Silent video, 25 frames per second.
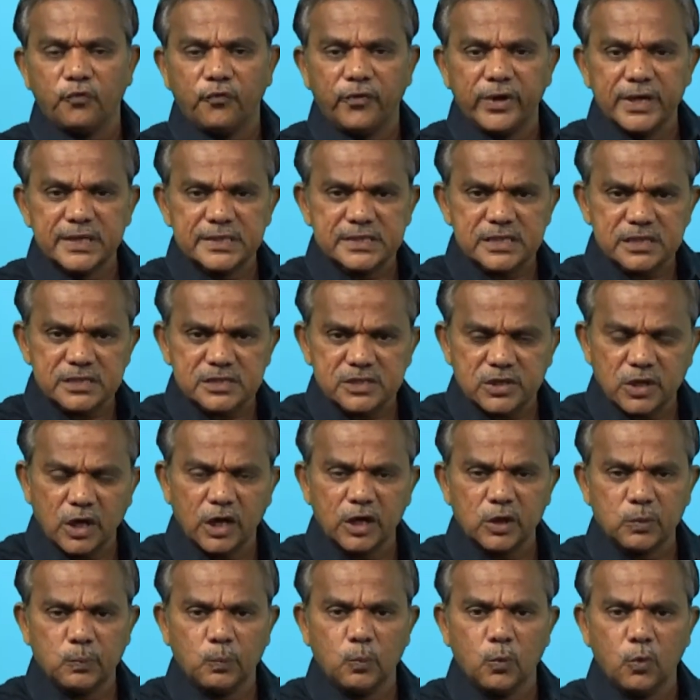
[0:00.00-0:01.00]
So
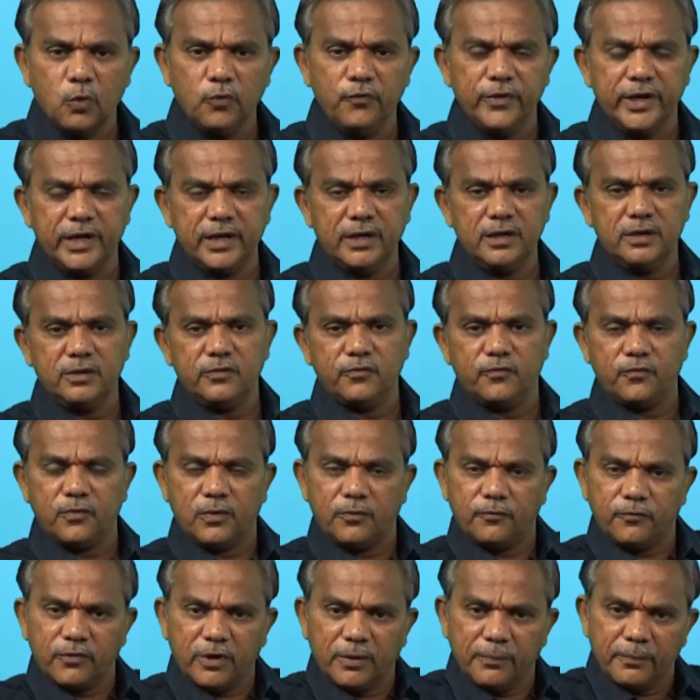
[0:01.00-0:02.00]
winds start
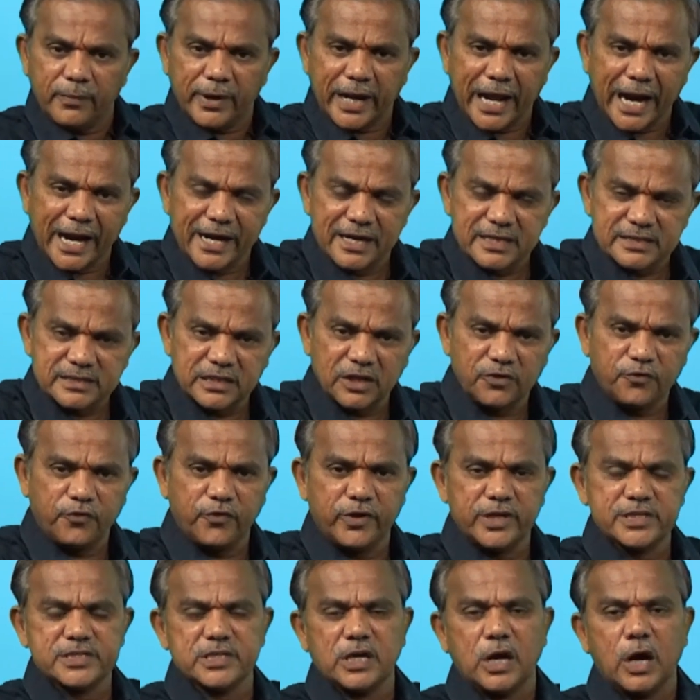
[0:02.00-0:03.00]
moving from
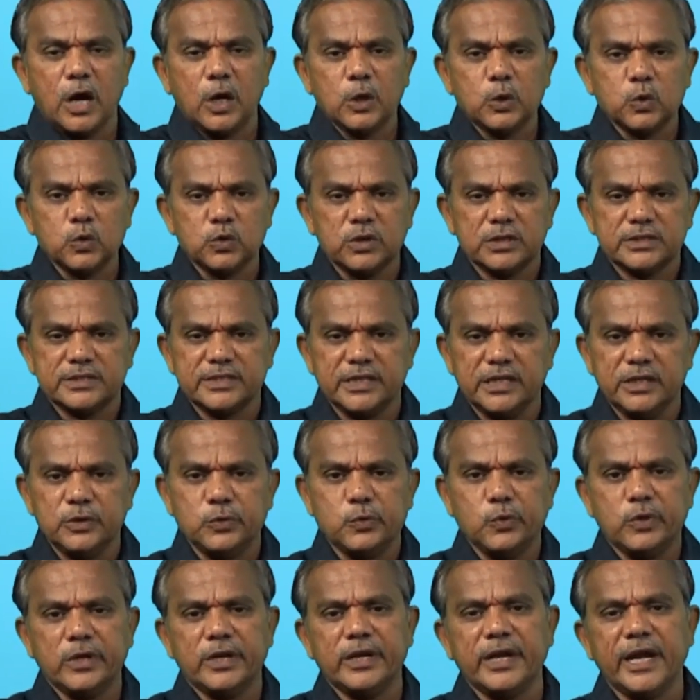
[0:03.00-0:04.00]
land surface onto
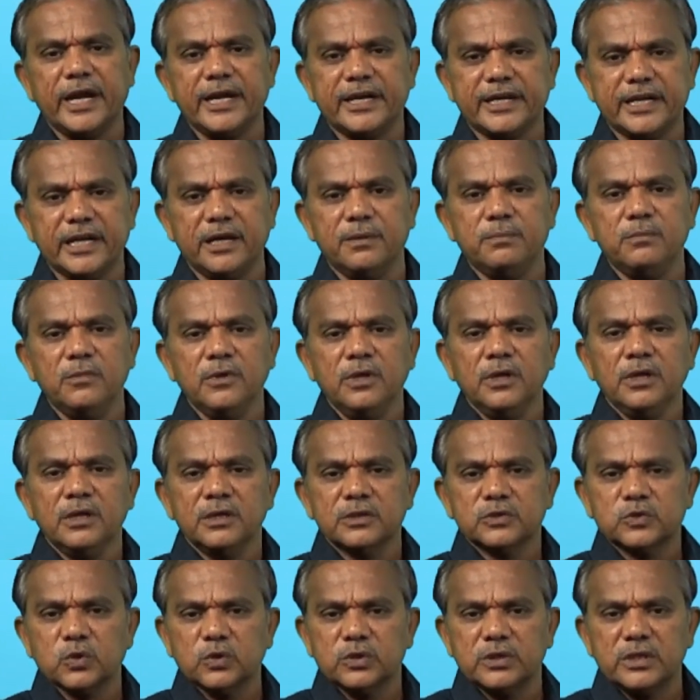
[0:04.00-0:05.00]
the sea during night
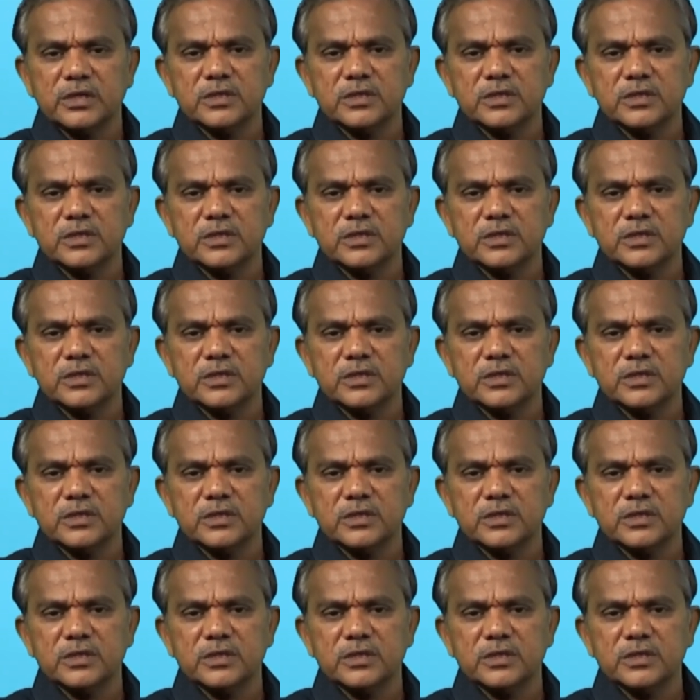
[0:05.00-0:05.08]
time.